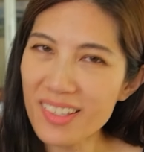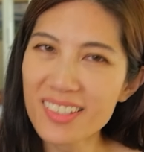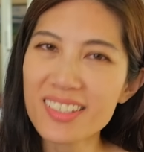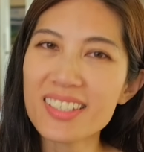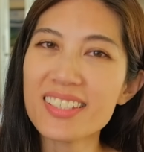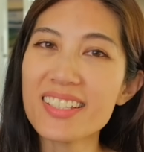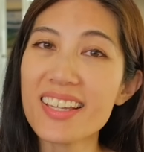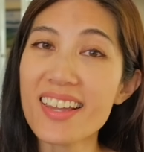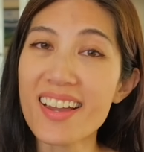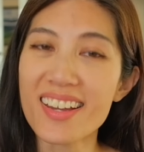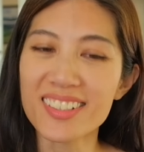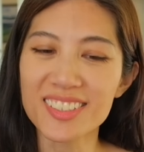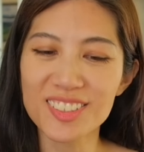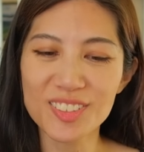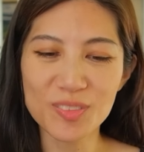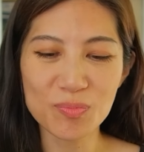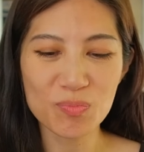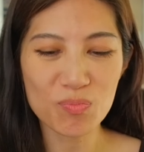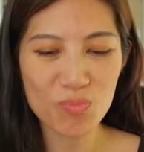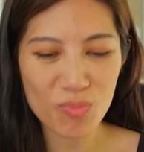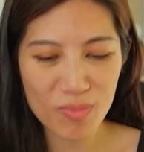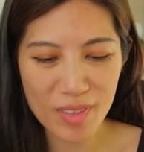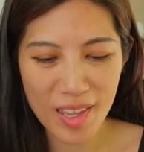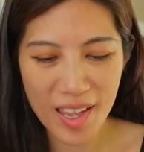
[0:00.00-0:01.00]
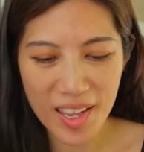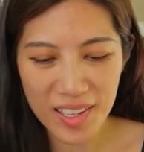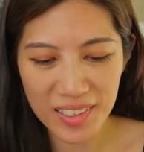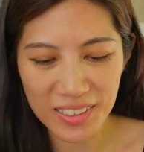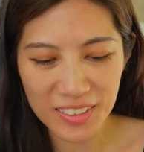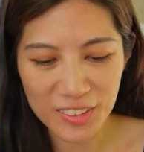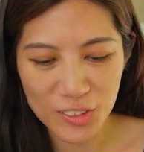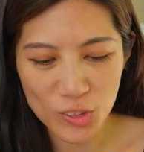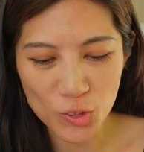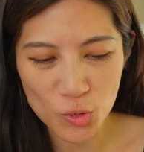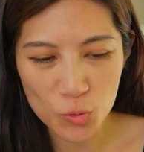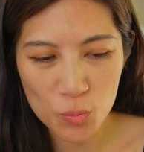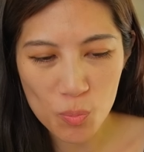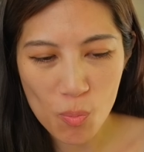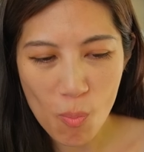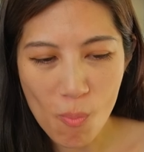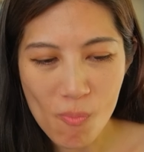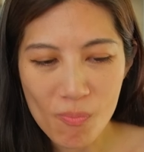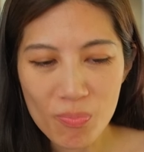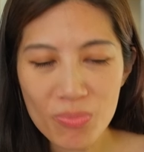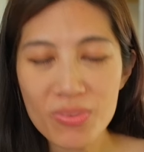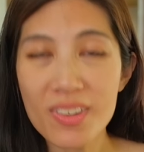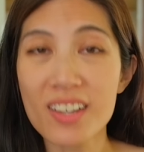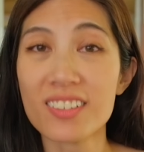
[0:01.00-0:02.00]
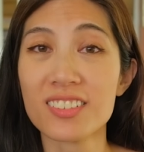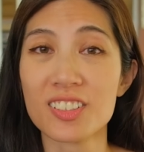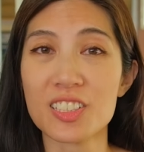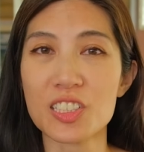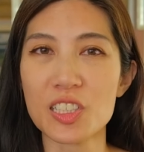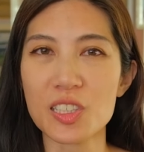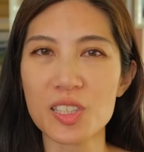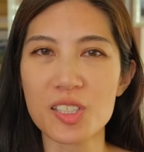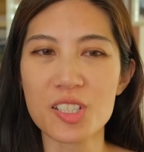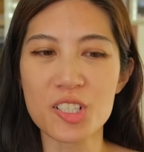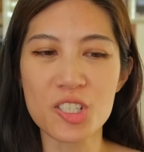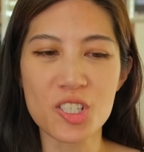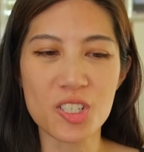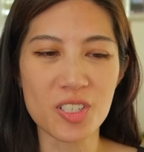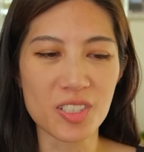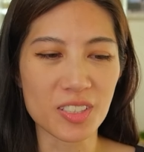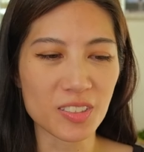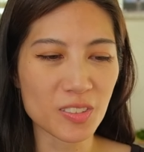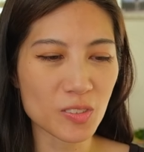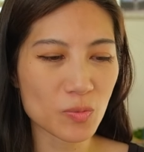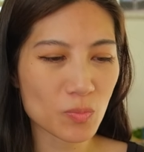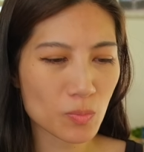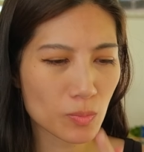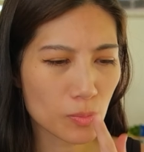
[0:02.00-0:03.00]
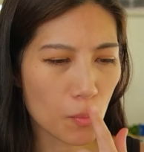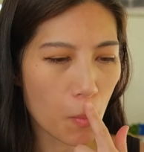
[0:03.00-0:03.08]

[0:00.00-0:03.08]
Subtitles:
Yes, that is delicious.